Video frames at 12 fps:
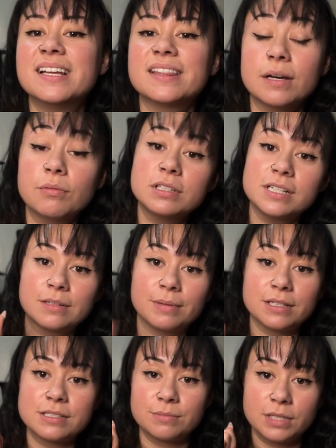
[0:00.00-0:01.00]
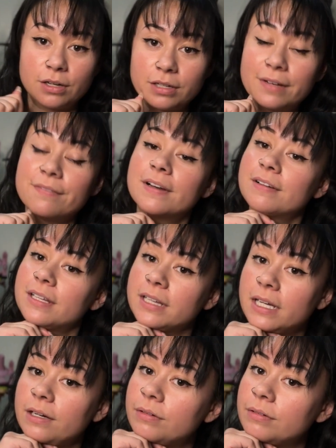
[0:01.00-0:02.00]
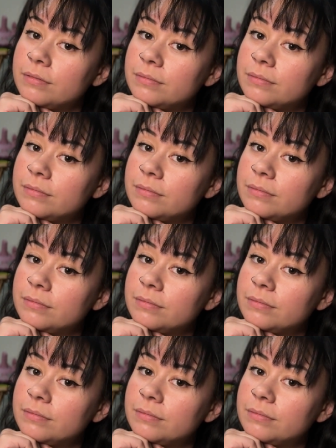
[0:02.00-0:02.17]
Then we'll talk about some yarn I found in there.